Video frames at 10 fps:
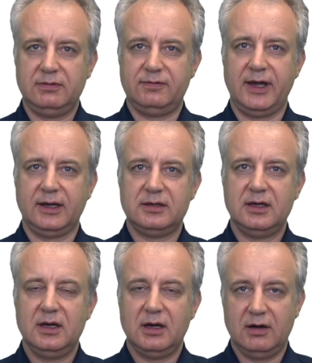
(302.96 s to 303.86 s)
effect
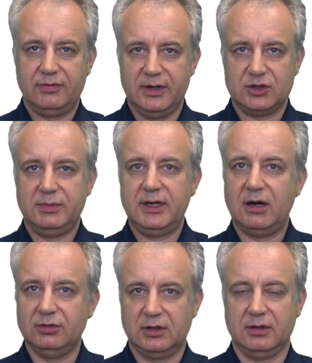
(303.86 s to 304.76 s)
of measurement
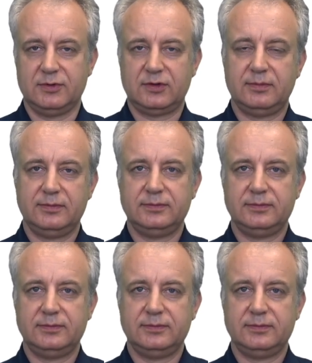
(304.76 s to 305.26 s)
outcomes.